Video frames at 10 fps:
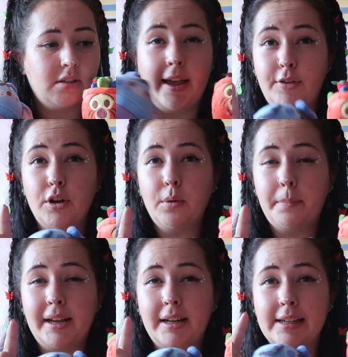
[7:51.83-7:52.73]
If you know
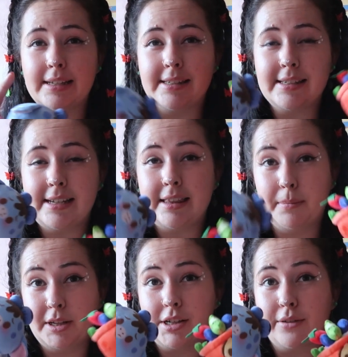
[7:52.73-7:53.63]
what Piglet is in
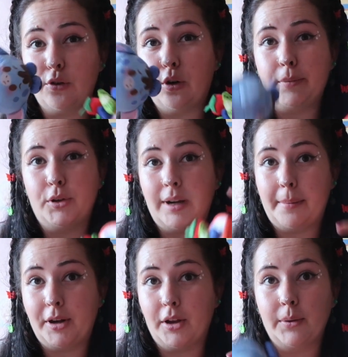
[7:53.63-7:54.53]
Munchling form, do
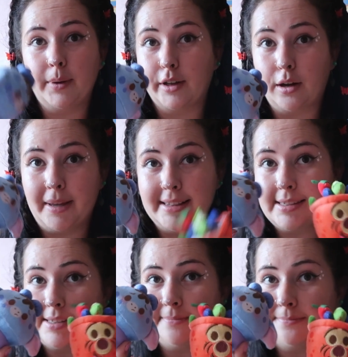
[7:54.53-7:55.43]
let me know in the
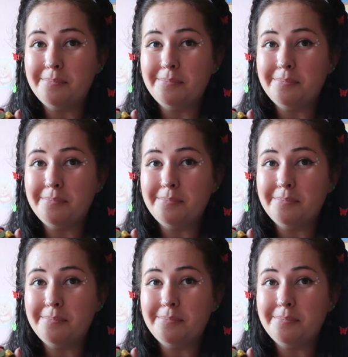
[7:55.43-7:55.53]
comments.